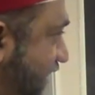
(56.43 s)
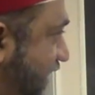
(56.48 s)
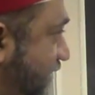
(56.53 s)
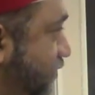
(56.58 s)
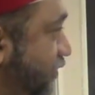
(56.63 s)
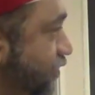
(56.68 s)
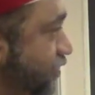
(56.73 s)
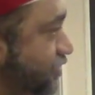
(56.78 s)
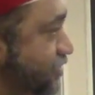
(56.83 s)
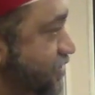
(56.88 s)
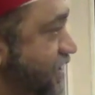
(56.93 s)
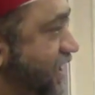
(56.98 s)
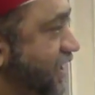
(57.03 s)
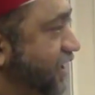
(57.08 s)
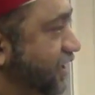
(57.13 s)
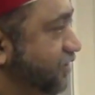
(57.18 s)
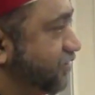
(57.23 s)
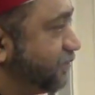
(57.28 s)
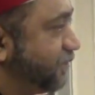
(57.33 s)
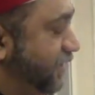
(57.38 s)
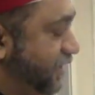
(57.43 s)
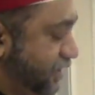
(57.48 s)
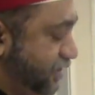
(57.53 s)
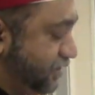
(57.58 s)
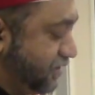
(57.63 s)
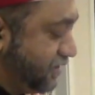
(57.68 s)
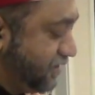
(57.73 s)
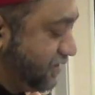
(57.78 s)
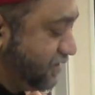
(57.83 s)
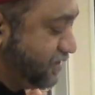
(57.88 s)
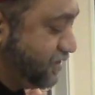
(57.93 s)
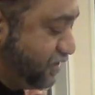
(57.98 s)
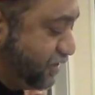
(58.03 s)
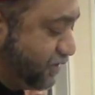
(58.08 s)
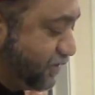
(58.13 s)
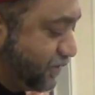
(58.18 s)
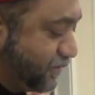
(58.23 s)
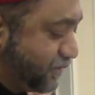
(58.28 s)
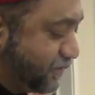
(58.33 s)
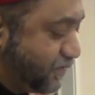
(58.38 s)
I'm going to try and explain to
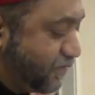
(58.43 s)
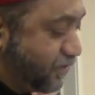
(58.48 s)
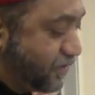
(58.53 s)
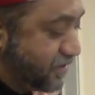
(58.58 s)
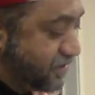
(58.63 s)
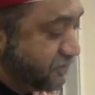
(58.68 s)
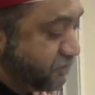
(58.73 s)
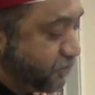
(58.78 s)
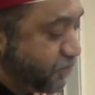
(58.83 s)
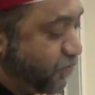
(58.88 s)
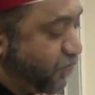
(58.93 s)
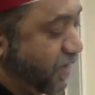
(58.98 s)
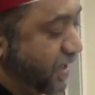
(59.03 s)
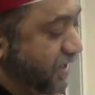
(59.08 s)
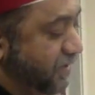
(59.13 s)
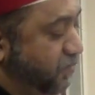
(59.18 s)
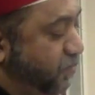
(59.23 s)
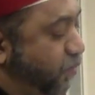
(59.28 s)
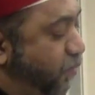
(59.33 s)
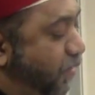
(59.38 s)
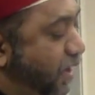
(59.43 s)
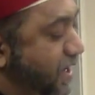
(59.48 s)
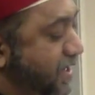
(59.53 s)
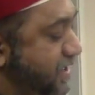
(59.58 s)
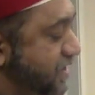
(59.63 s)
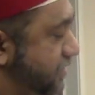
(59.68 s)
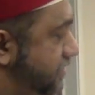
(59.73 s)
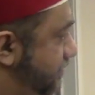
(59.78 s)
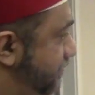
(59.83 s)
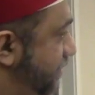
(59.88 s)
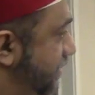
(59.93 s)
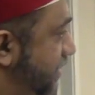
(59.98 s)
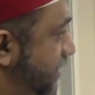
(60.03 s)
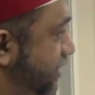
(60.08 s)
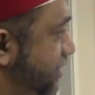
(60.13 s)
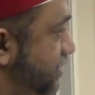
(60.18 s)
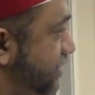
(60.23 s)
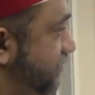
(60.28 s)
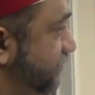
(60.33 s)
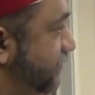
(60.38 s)
you or provide one
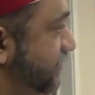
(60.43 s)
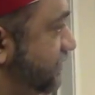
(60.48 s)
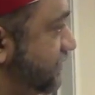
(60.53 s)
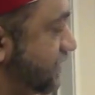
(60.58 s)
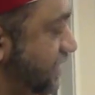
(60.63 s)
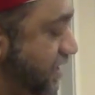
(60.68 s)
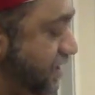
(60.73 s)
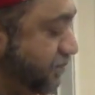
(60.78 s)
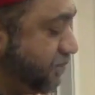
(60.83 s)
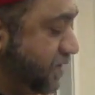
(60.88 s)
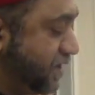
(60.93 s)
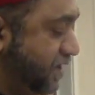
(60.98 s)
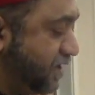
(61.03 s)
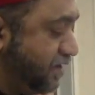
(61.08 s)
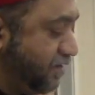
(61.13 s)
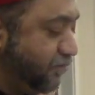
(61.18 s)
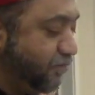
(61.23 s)
explanation of Islam